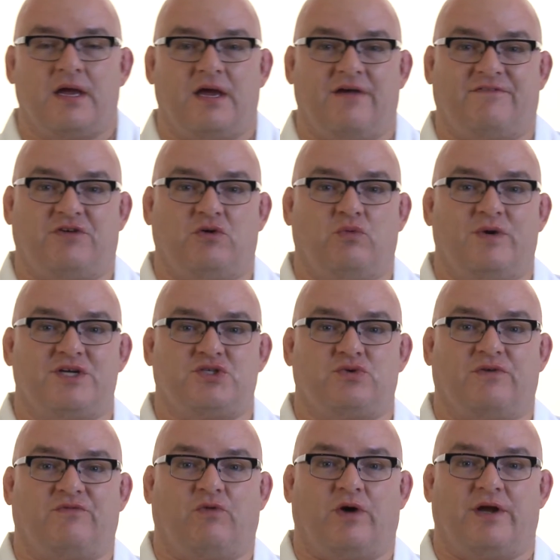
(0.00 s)
If you wish
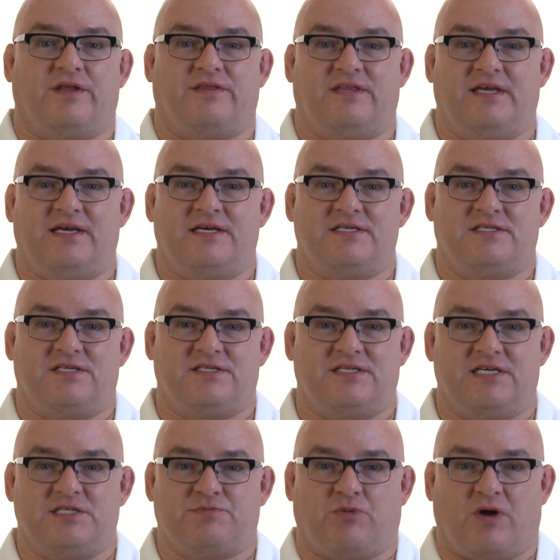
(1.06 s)
to avoid these
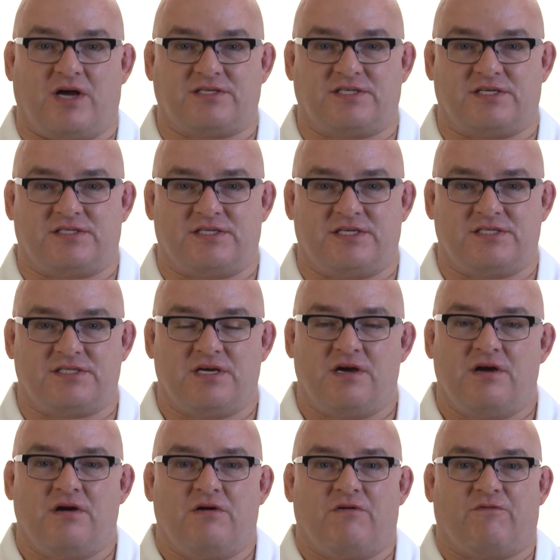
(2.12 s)
disease processes
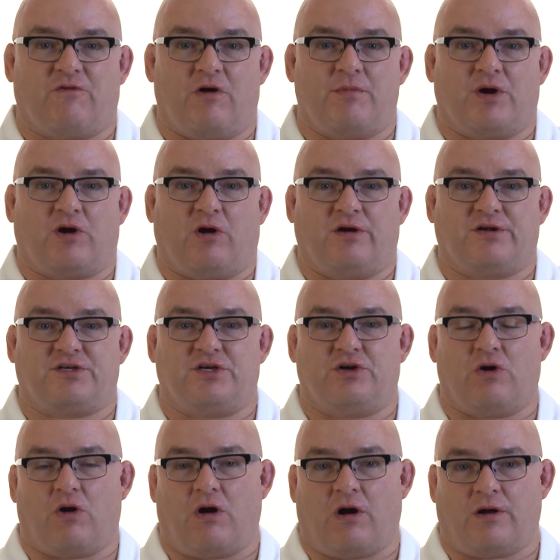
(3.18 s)
from occurring to
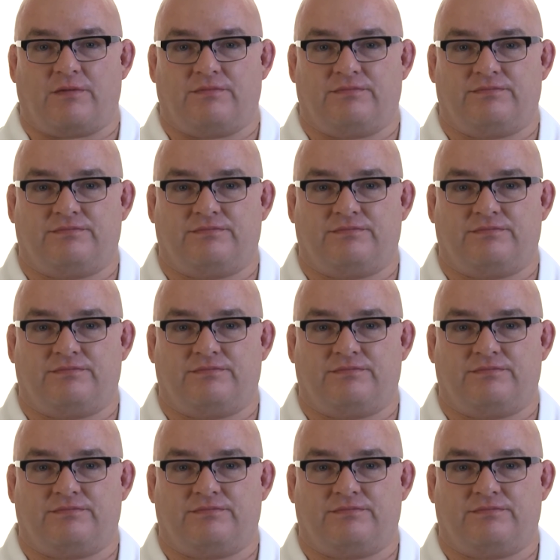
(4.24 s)
your heart,